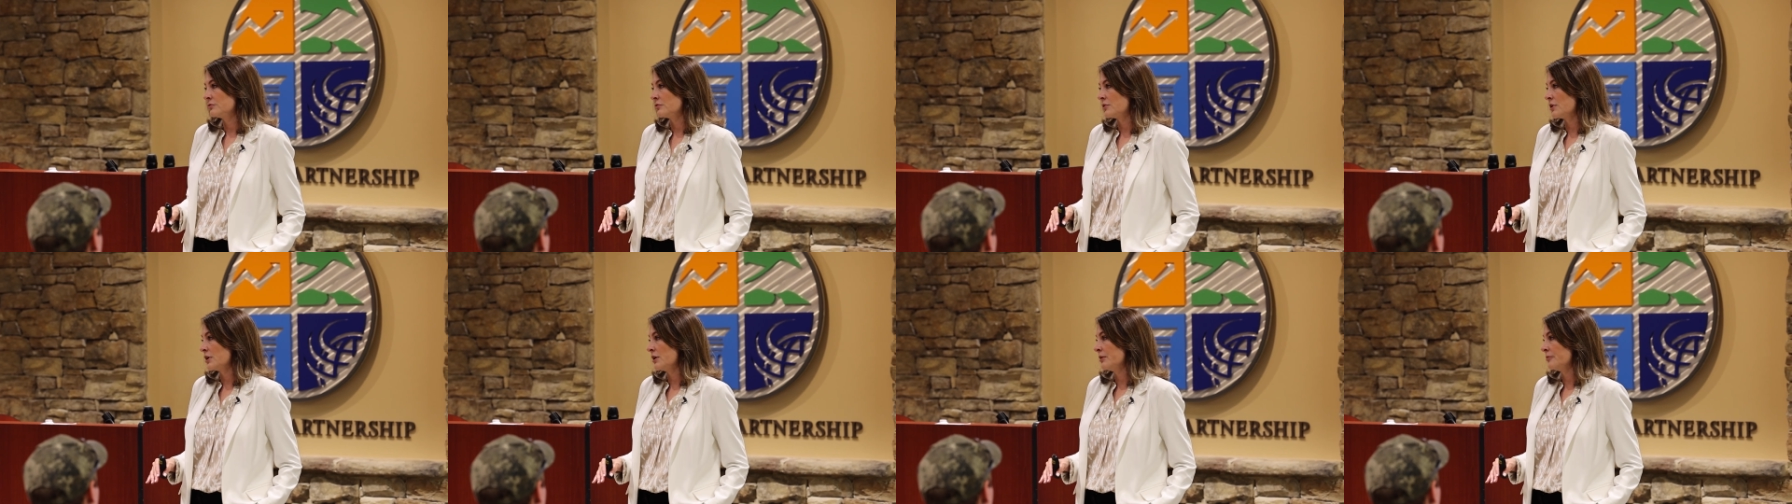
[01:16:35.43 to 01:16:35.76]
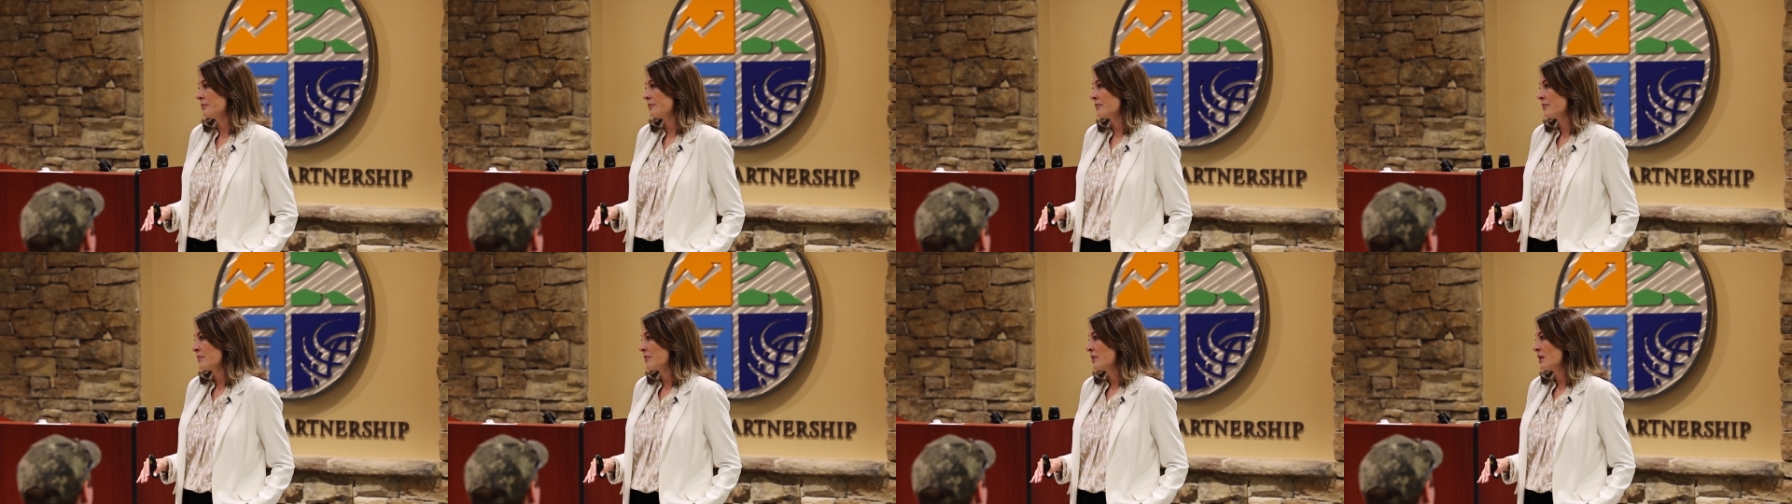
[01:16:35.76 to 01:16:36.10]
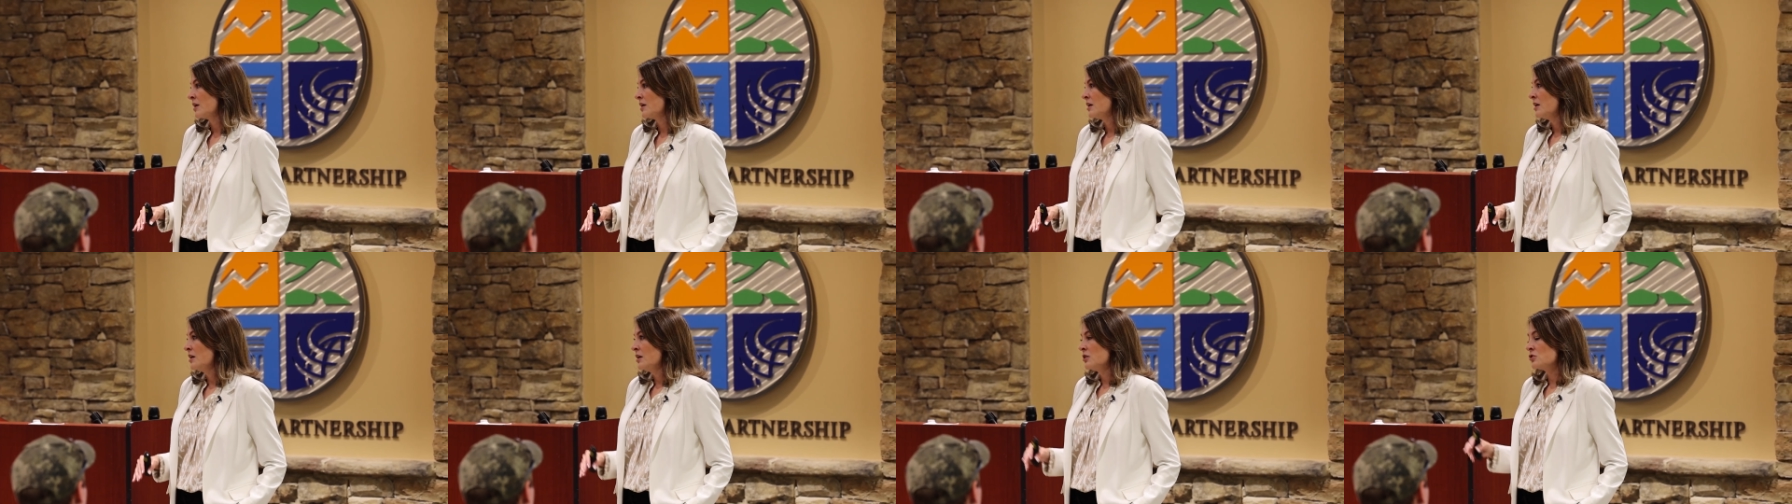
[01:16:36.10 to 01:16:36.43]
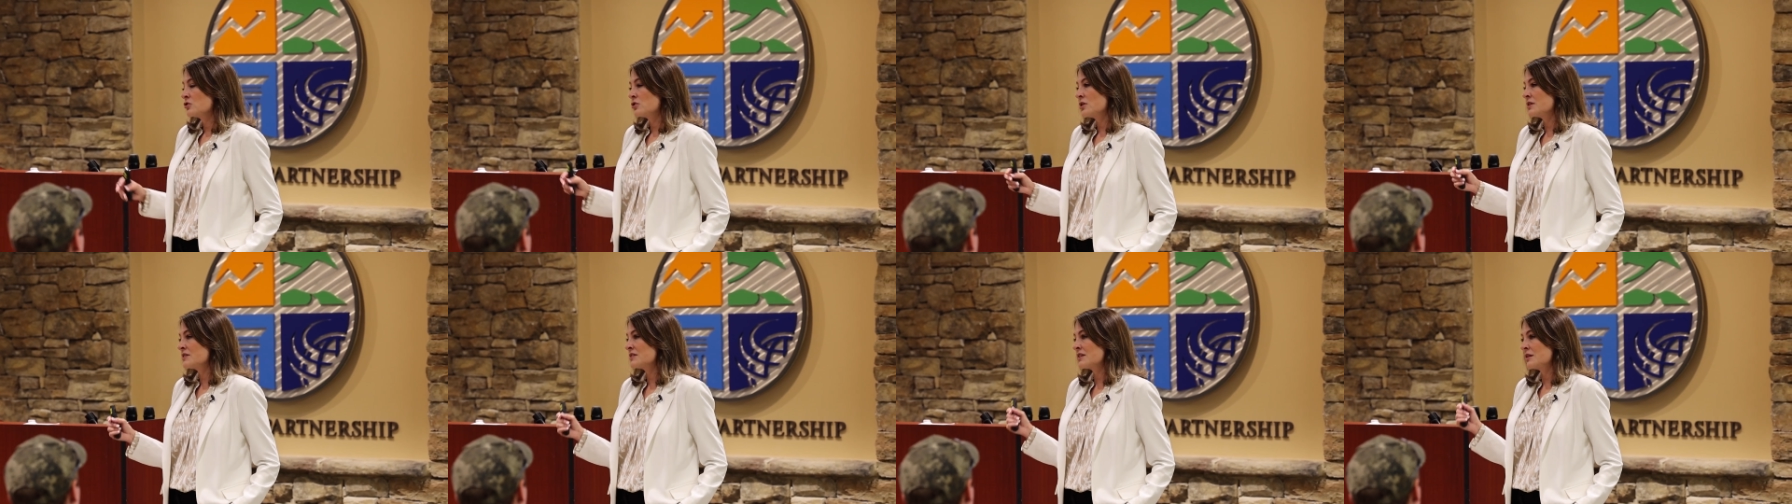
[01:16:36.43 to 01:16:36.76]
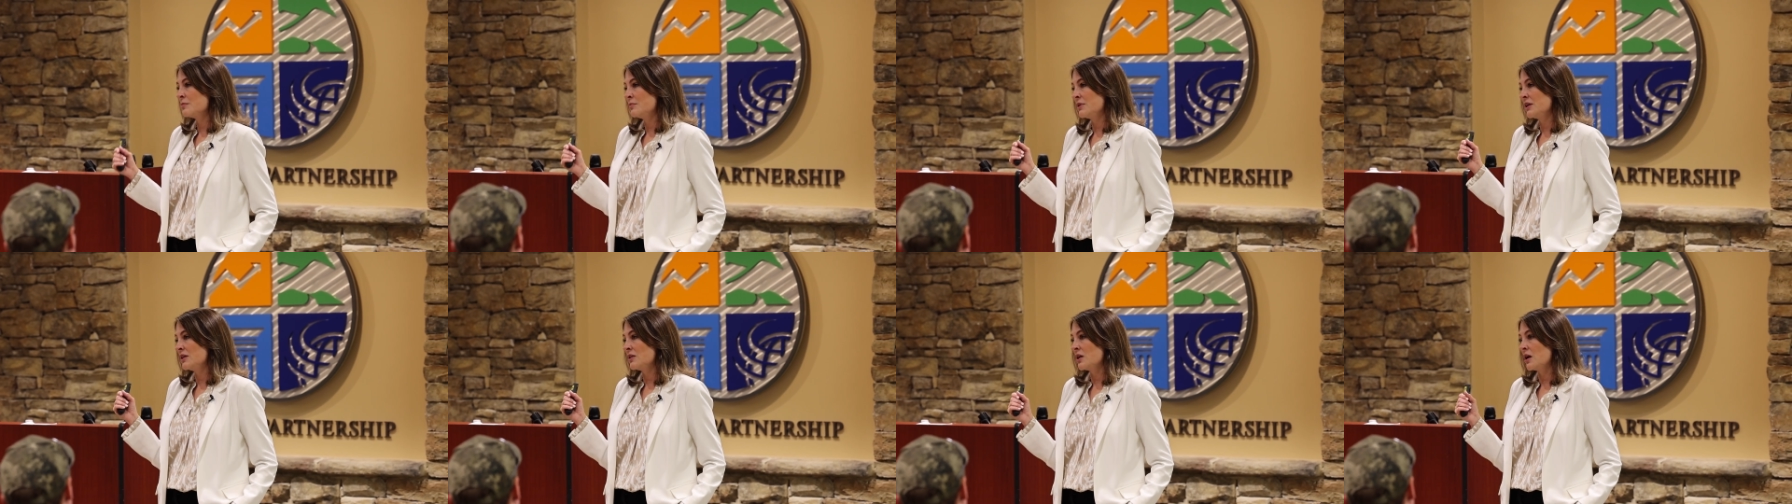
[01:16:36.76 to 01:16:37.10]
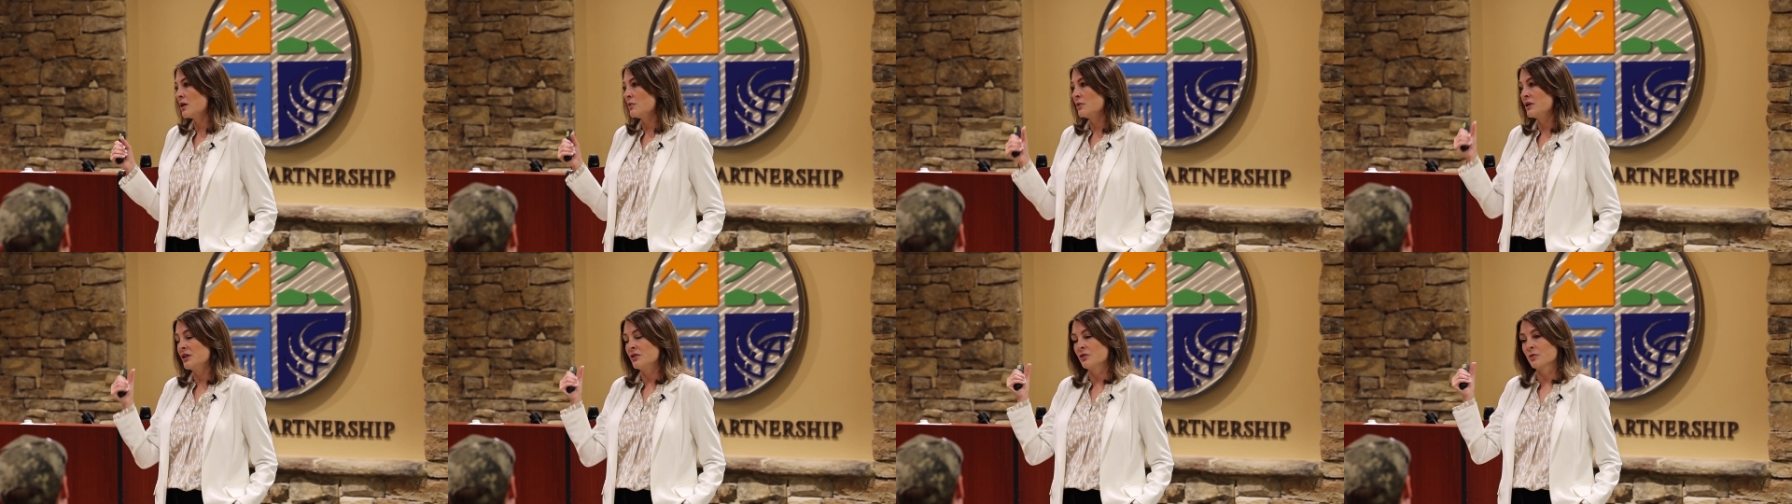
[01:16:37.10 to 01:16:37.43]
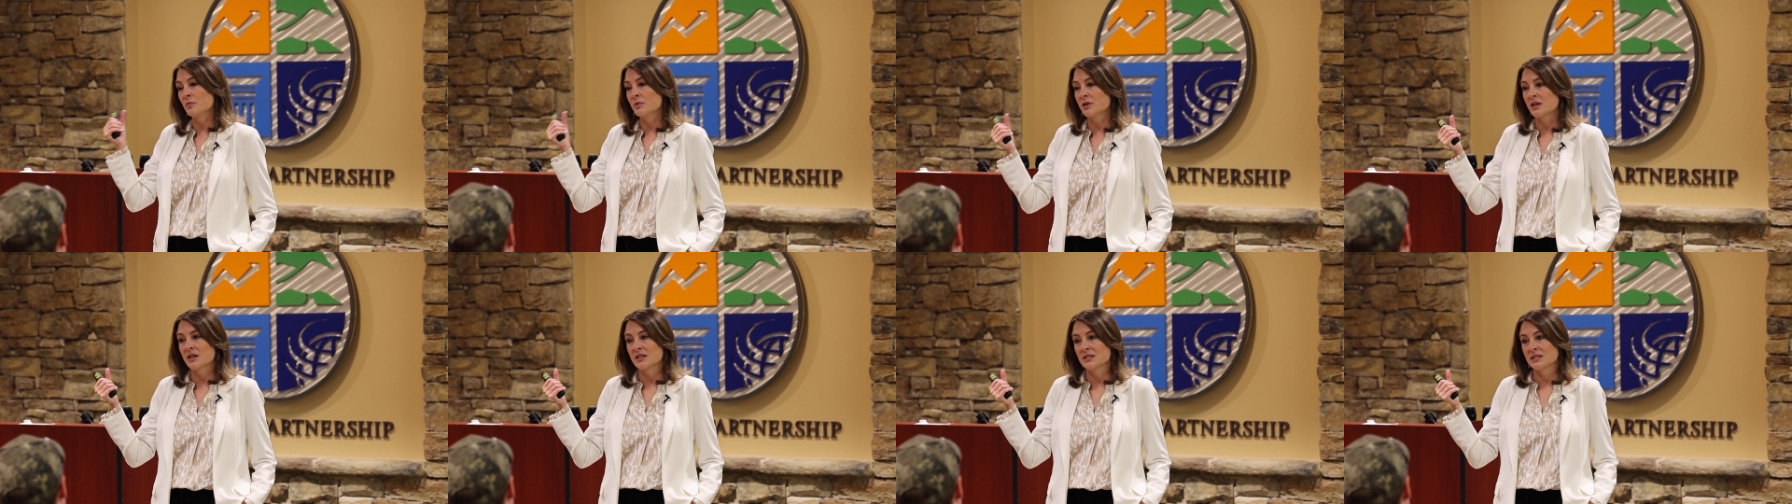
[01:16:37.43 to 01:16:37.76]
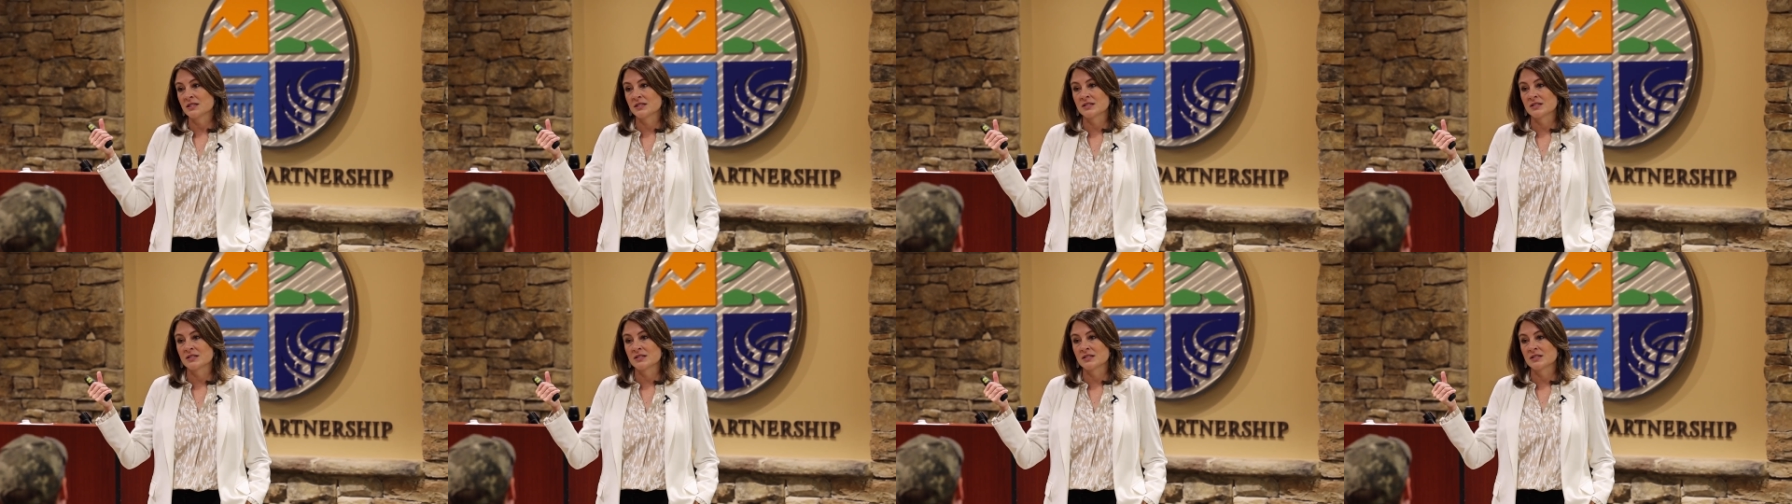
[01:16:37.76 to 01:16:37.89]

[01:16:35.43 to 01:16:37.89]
Right? Trust can be low either because